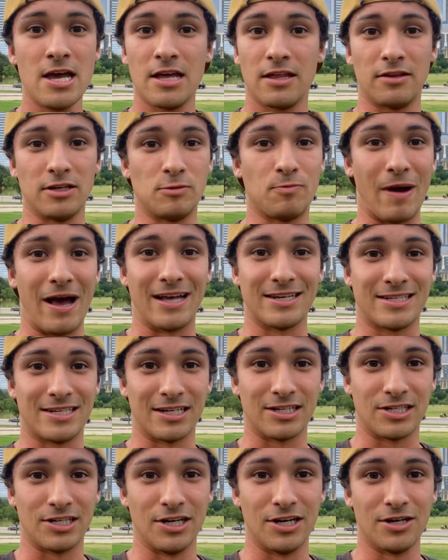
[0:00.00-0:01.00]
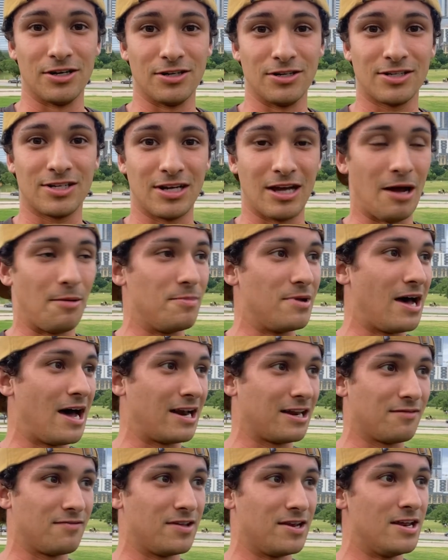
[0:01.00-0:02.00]
these past six years. I'm
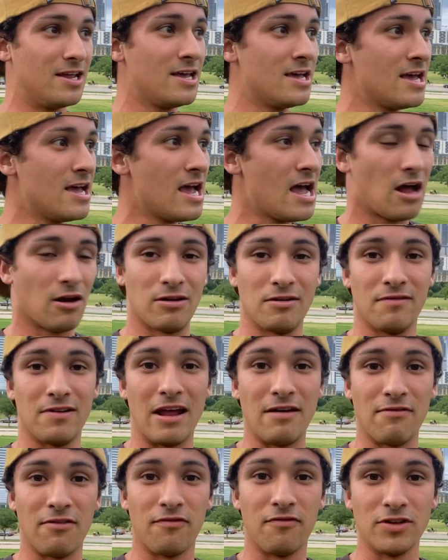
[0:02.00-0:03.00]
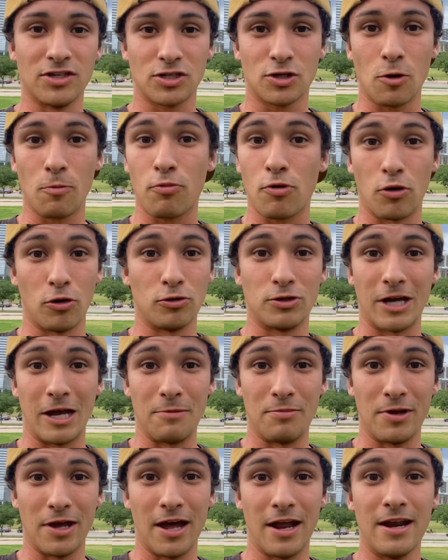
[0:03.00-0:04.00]
not even, I don't even have a physical
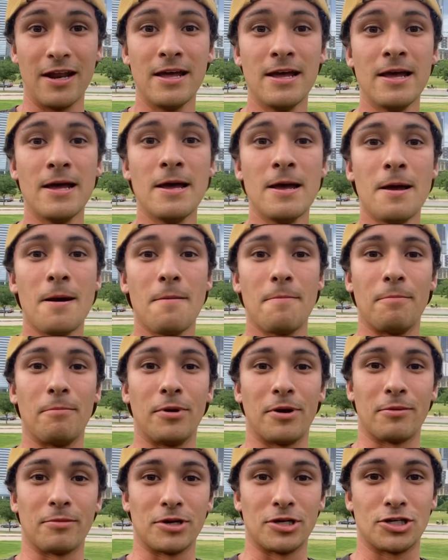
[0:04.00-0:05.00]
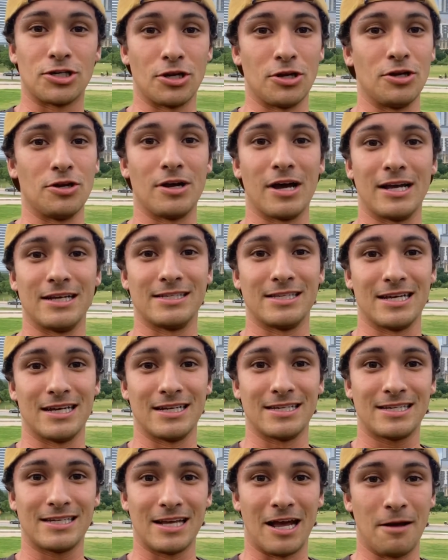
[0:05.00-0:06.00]
prototype yet but I'm gonna show you guys this.